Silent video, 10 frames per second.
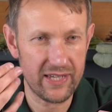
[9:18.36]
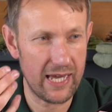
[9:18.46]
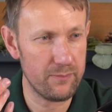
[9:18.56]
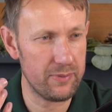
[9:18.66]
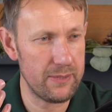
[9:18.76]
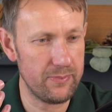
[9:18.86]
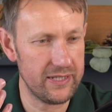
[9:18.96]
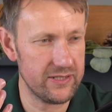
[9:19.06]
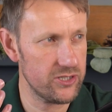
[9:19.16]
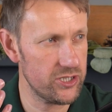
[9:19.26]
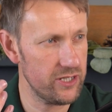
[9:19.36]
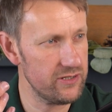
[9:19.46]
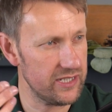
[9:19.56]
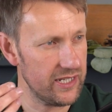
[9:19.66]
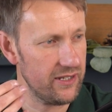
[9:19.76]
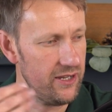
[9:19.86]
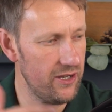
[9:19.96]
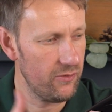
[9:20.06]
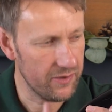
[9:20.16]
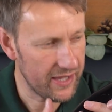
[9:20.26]
getting people into shooting
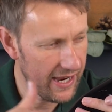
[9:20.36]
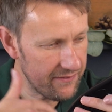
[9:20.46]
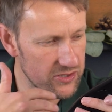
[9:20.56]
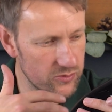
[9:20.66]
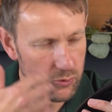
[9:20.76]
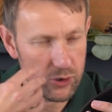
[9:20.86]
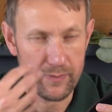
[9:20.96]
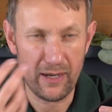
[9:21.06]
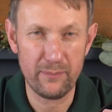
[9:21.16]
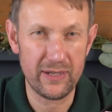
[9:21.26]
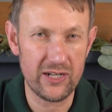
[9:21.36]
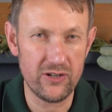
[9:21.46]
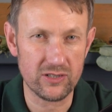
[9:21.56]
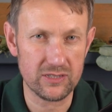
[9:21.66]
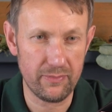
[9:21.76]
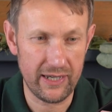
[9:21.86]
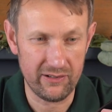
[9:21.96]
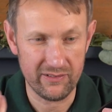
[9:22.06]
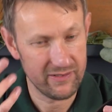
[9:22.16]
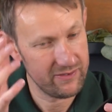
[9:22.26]
without having to worry about being knocked
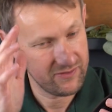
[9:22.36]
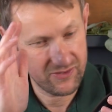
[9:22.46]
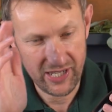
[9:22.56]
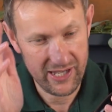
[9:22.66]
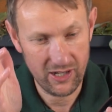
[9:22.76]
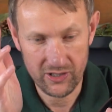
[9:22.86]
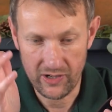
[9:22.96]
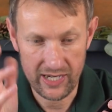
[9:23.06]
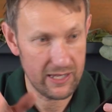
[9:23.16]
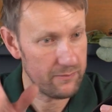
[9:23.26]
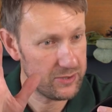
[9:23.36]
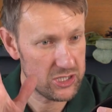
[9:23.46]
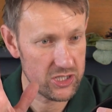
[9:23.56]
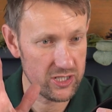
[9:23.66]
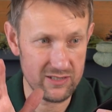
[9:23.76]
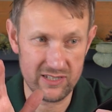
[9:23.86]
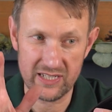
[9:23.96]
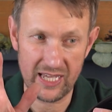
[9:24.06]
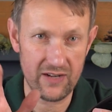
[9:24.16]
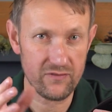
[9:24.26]
about. They are great. Pigeon shooters,
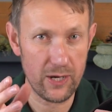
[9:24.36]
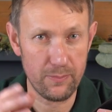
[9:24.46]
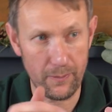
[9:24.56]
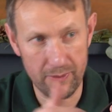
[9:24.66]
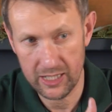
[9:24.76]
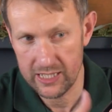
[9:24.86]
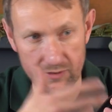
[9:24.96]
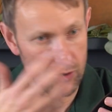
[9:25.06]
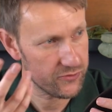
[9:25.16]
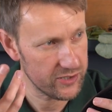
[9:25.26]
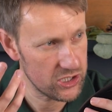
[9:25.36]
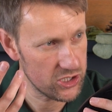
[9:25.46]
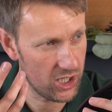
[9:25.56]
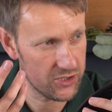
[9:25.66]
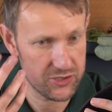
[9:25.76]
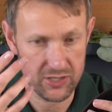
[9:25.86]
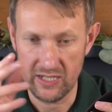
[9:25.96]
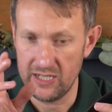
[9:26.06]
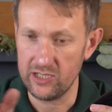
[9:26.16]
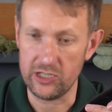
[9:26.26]
again, very popular. You've got 3 shots.
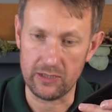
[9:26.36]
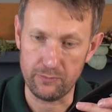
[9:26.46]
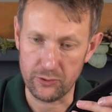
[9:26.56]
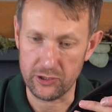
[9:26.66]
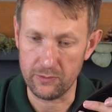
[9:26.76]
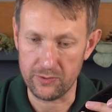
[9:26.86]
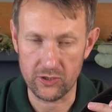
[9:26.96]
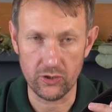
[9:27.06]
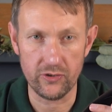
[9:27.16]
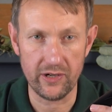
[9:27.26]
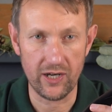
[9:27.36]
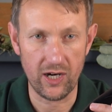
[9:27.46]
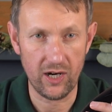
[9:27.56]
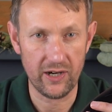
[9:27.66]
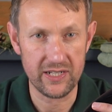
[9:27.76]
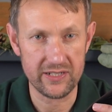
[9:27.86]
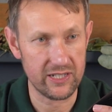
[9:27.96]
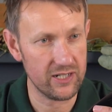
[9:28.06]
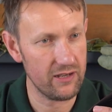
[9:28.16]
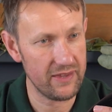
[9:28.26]
You can put it up the corner in a hide, and
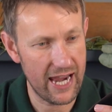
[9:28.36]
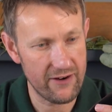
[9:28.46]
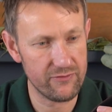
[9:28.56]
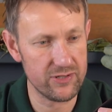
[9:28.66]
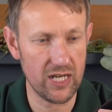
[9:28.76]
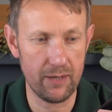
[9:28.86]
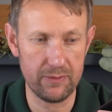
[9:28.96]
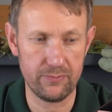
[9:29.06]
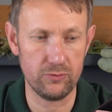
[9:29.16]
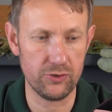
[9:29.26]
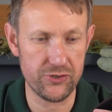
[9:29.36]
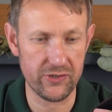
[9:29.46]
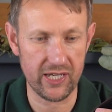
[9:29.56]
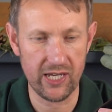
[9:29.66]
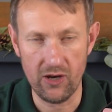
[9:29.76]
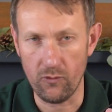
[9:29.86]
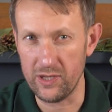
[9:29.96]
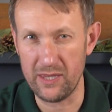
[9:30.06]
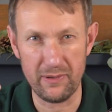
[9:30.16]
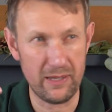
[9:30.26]
you know that every time you pull the trigger,
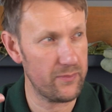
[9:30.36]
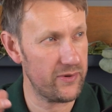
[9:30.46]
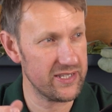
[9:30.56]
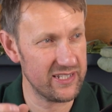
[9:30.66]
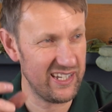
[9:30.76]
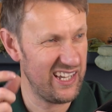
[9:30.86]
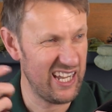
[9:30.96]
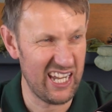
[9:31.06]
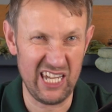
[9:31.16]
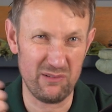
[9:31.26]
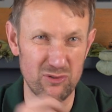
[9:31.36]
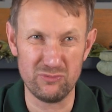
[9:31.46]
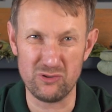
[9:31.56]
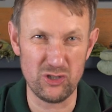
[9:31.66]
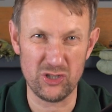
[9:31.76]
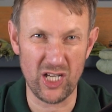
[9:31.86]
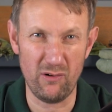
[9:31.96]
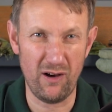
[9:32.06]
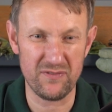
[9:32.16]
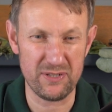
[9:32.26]
with it being Beretta, it will just
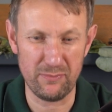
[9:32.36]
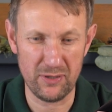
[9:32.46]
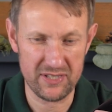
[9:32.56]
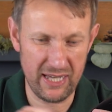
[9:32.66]
go off. Simple as